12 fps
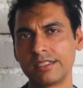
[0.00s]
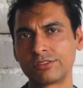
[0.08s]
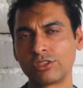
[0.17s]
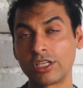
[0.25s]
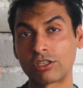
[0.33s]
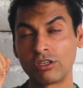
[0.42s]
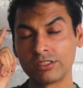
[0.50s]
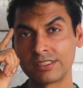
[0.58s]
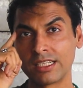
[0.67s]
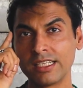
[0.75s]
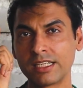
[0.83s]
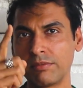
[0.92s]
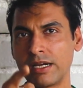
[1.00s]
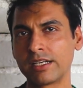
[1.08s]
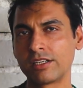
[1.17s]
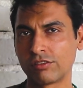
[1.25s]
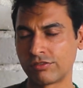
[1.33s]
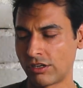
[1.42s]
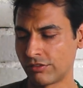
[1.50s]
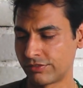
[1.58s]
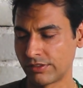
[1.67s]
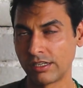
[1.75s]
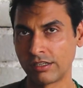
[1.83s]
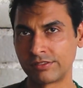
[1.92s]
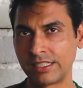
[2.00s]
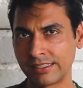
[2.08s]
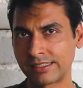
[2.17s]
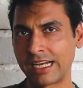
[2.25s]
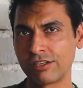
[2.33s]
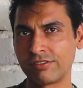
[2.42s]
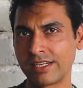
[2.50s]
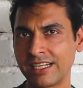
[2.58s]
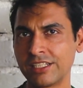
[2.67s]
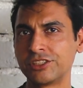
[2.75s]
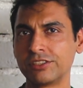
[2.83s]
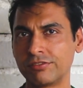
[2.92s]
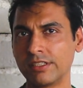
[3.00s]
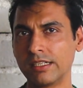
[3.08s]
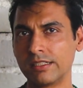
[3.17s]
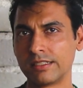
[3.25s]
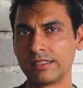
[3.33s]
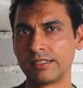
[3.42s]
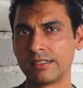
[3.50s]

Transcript: so you're constantly reminded of, of, of this kind of an energy field.